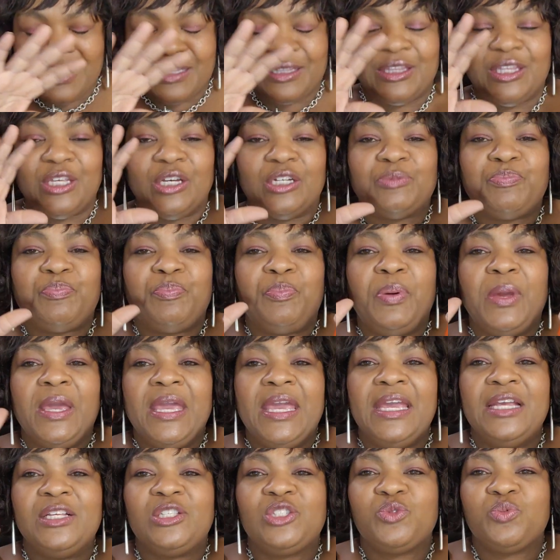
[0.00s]
The
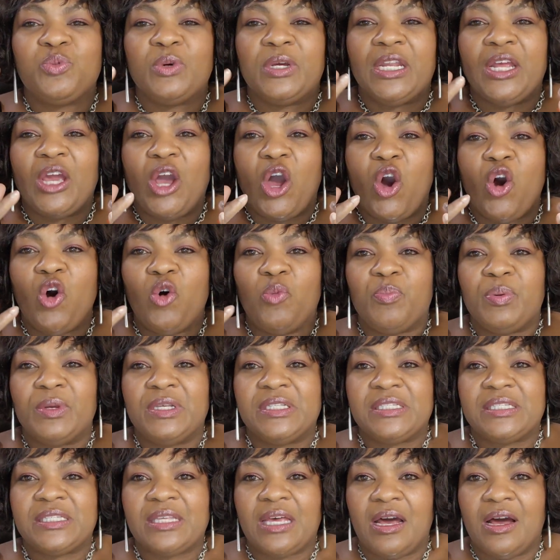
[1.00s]
peach, when it
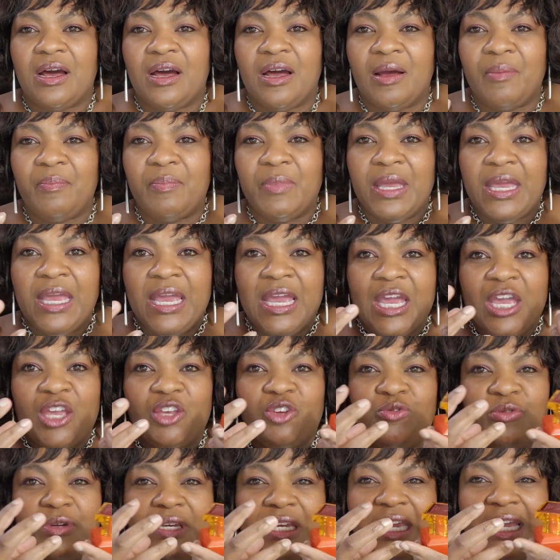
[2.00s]
opens up,
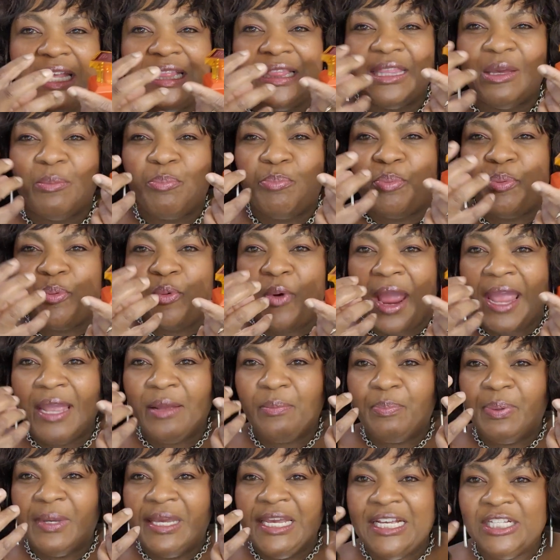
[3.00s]
you get the
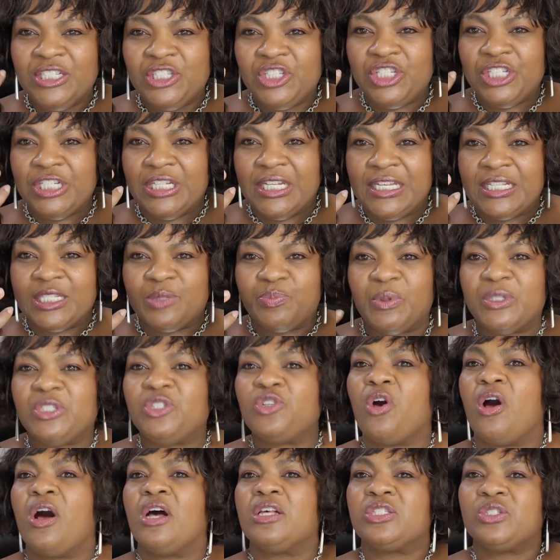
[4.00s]
bright peachiness, but
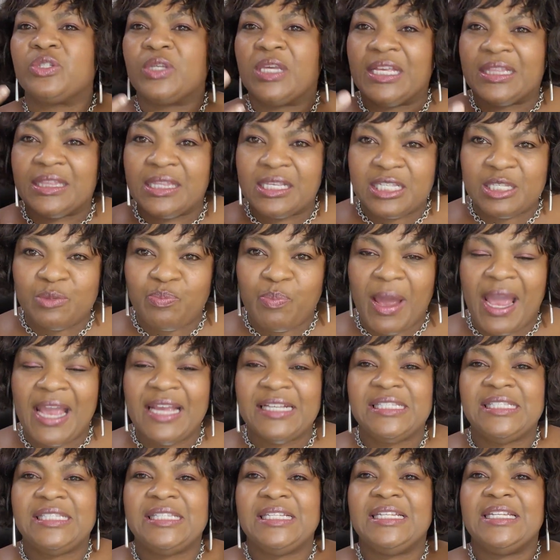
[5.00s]
you also get the
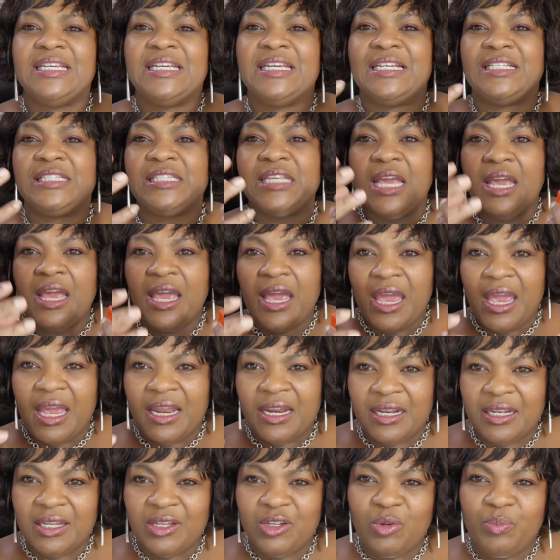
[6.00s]
spiciness and
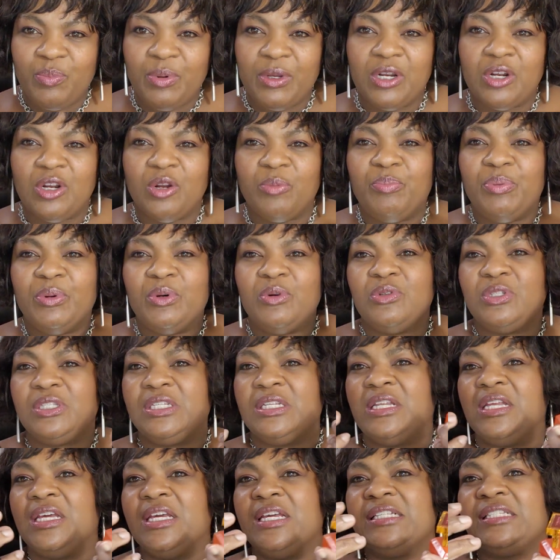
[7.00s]
a little bit of the
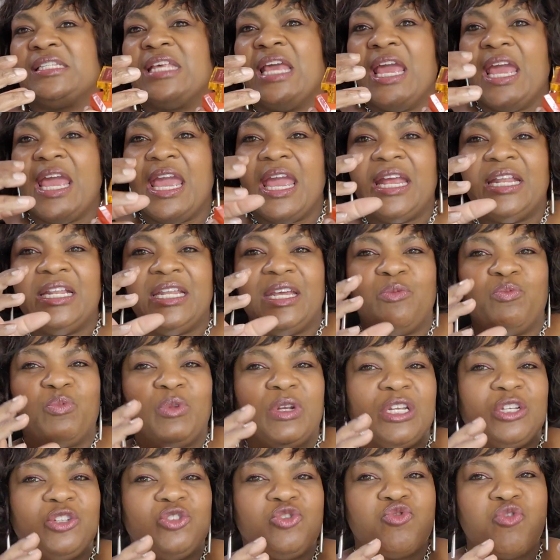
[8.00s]
booziness. And then
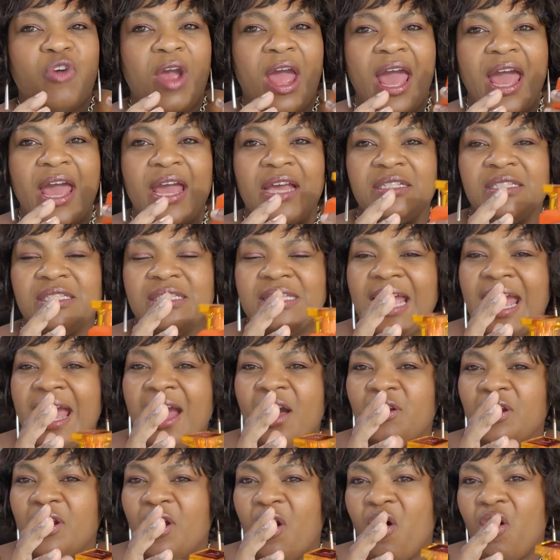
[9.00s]
when it dries
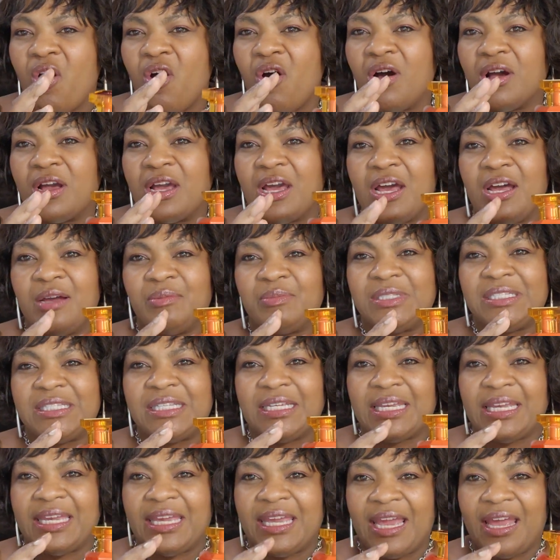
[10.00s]
down, it all comes
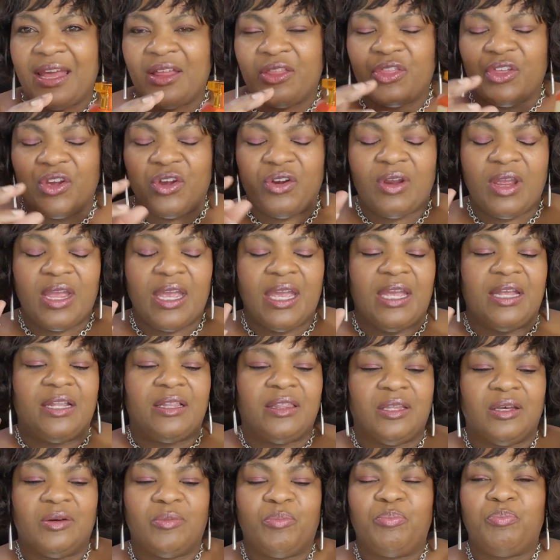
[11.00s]
together
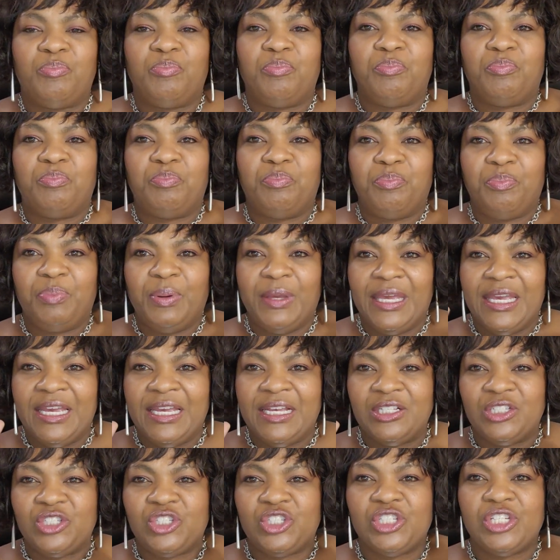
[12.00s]
in the
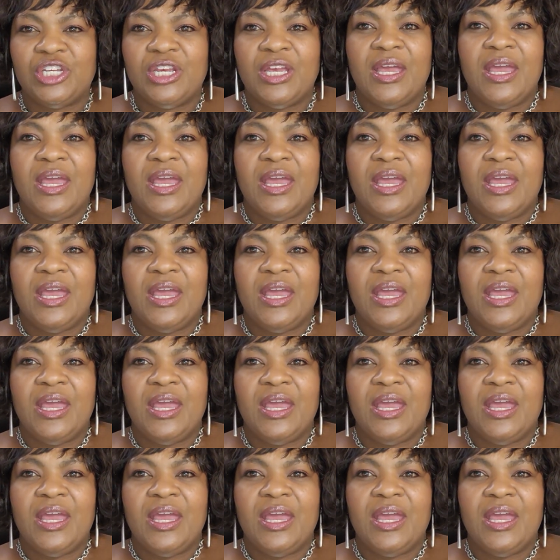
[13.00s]
peach